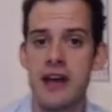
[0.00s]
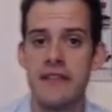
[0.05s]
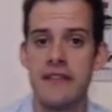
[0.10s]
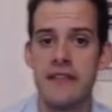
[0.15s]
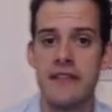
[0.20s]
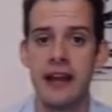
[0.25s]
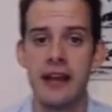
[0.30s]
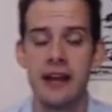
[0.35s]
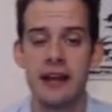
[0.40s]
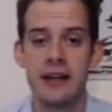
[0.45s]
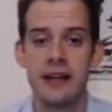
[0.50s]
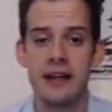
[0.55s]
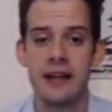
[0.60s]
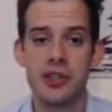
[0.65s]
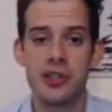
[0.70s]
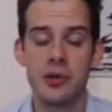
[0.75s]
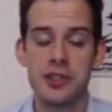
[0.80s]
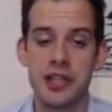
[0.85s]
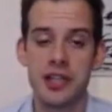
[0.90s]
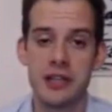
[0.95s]
they
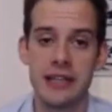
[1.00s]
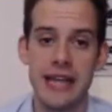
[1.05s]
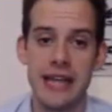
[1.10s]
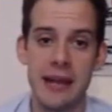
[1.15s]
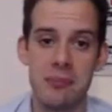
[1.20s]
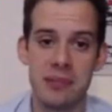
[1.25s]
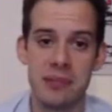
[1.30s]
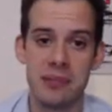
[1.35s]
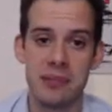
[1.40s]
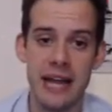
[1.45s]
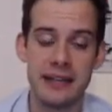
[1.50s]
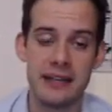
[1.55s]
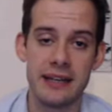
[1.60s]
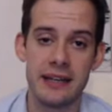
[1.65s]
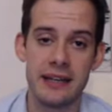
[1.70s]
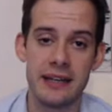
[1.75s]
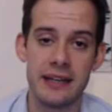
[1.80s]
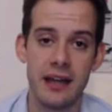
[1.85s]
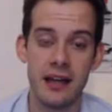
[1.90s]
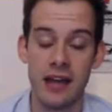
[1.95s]
surgically
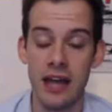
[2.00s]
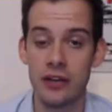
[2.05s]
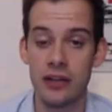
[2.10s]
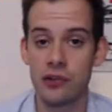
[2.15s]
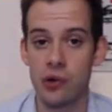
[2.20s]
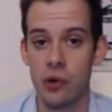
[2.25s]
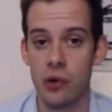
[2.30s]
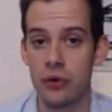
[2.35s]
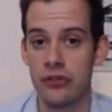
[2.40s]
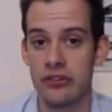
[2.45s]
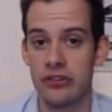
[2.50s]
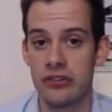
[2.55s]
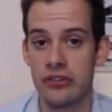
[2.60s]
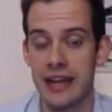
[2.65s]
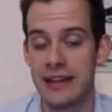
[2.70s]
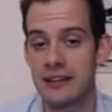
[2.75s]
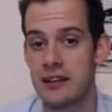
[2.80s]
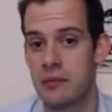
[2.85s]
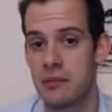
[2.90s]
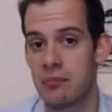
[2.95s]
implanted electrodes
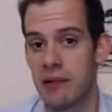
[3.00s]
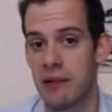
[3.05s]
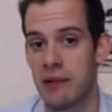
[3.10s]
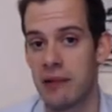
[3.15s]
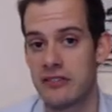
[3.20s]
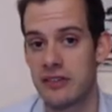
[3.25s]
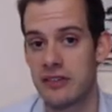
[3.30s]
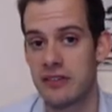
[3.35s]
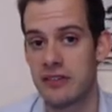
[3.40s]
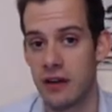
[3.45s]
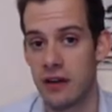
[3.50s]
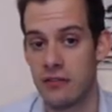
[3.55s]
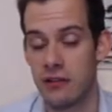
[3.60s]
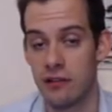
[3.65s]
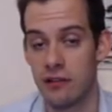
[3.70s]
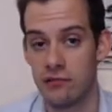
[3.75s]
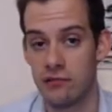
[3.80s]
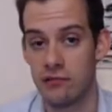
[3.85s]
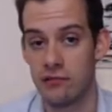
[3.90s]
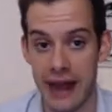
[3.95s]
into the brains of
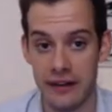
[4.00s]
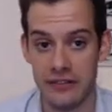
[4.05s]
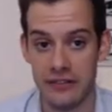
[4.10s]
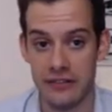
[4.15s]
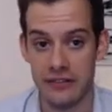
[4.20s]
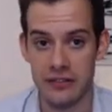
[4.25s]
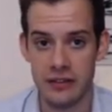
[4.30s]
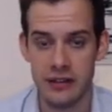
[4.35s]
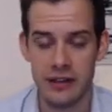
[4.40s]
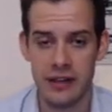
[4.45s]
rats.